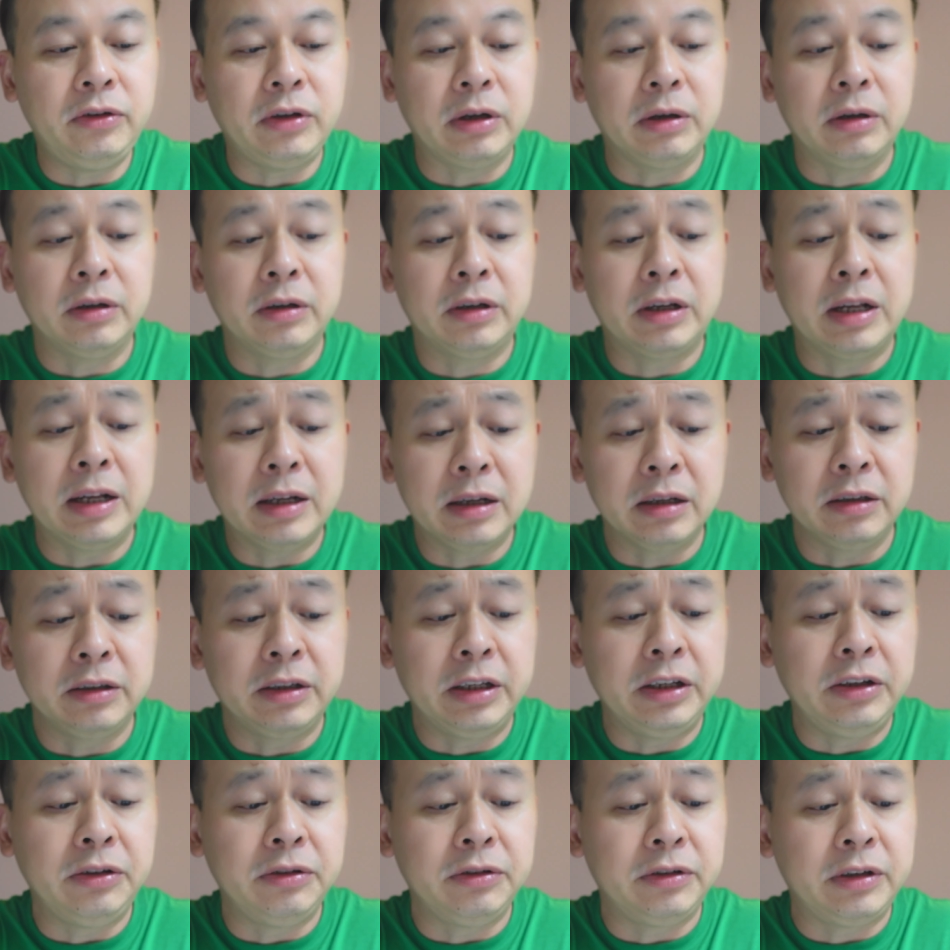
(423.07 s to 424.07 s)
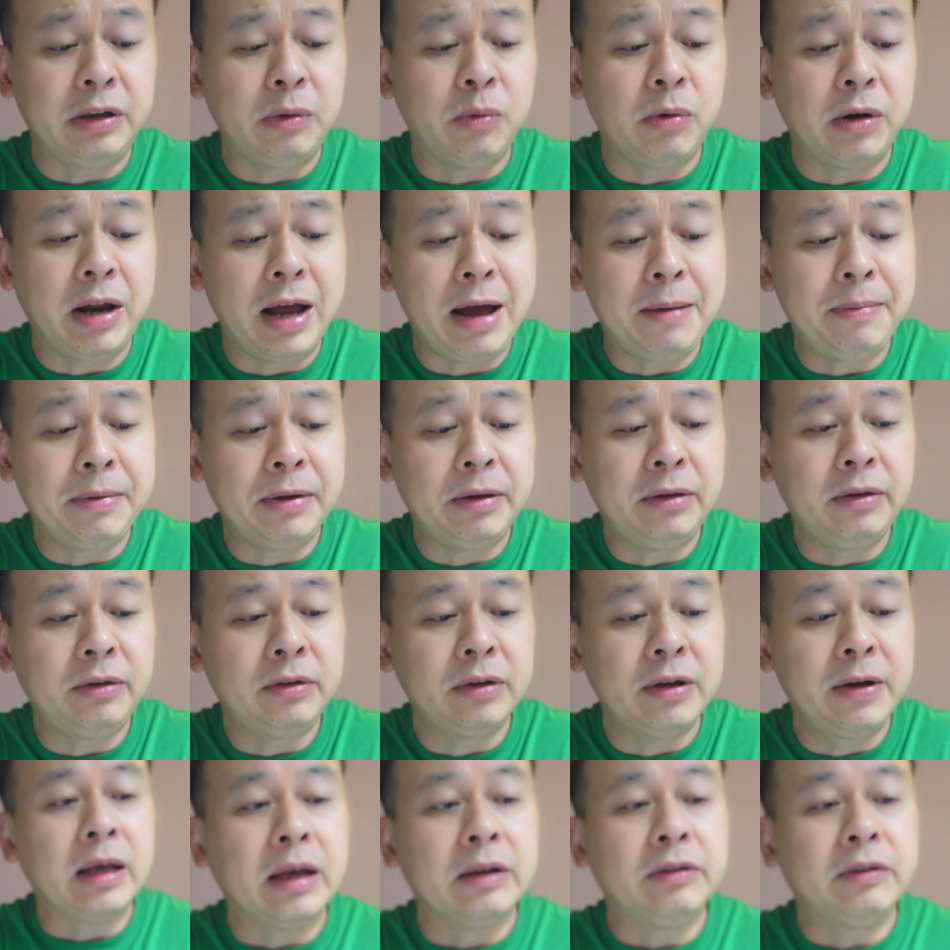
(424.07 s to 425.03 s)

So I'm going to click continue and see what happens.